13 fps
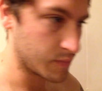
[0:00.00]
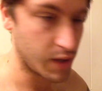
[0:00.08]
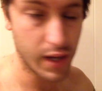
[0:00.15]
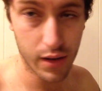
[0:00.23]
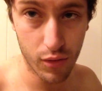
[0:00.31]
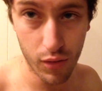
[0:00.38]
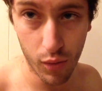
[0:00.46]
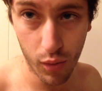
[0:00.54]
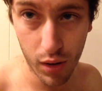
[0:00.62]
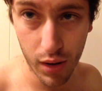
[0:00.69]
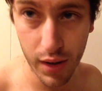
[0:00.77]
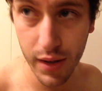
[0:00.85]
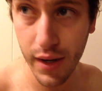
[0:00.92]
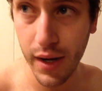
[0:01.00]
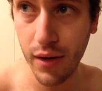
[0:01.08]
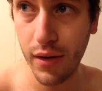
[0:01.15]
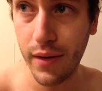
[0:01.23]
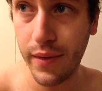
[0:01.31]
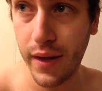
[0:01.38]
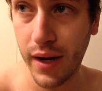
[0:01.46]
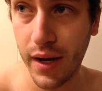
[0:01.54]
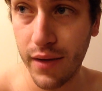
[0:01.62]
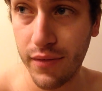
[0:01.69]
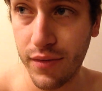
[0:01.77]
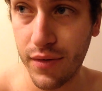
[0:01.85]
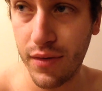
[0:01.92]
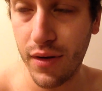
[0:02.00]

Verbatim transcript: Gotta go to work now, and then I have.